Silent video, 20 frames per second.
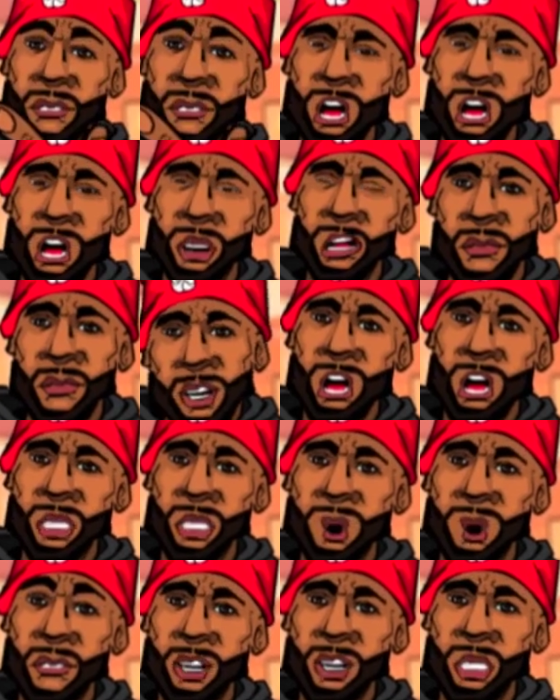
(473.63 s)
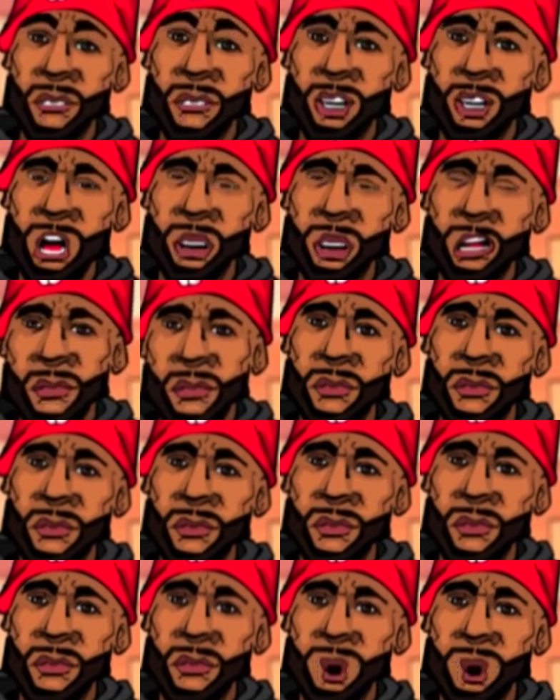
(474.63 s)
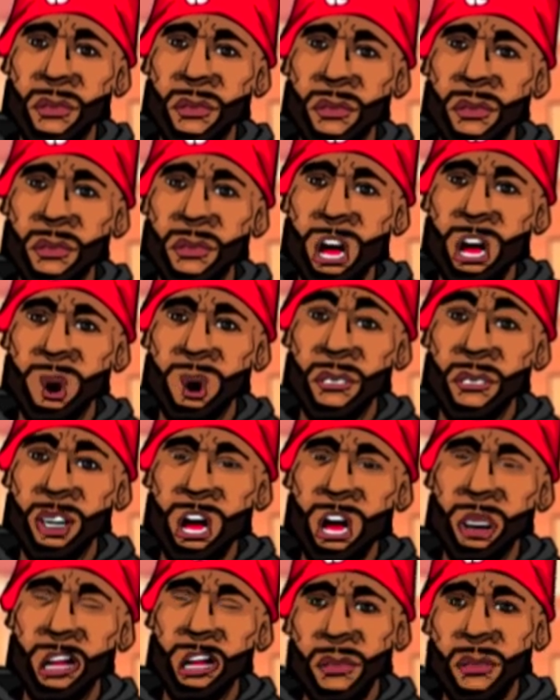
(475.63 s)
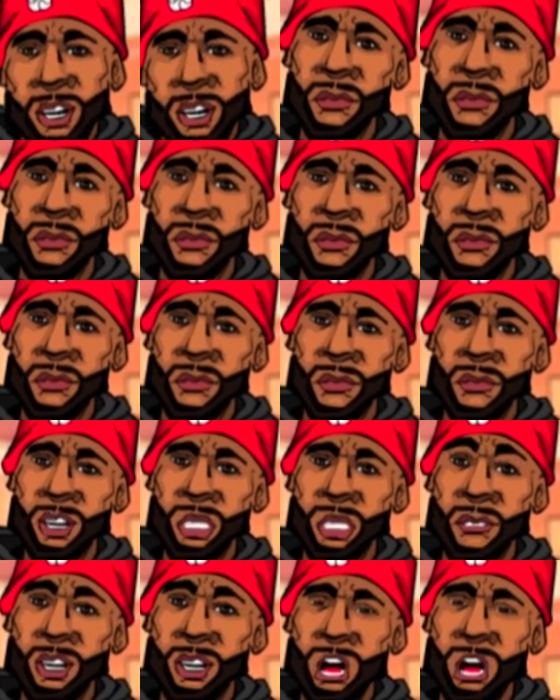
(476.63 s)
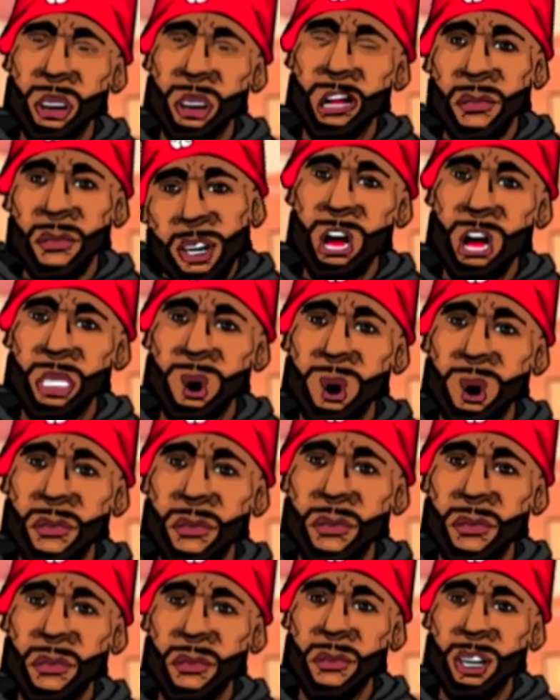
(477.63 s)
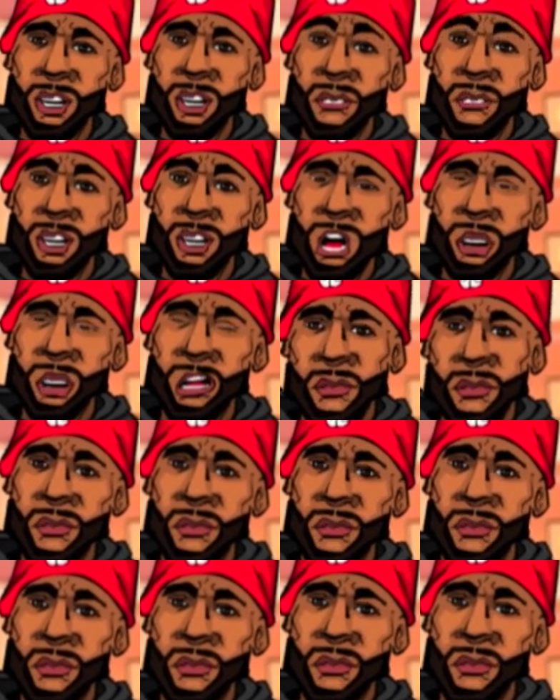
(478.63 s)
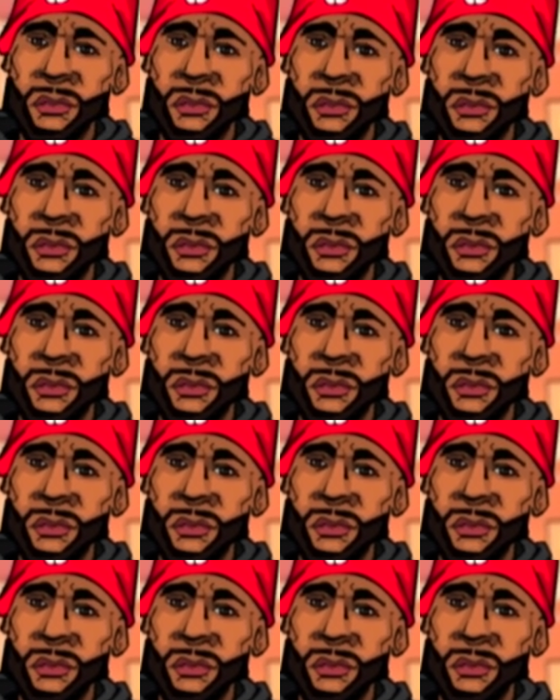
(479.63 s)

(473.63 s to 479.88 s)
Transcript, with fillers: It's not going to be done on your terms, though. See, that's the thing. It's not going to be done on your terms. It's going to be done on our terms.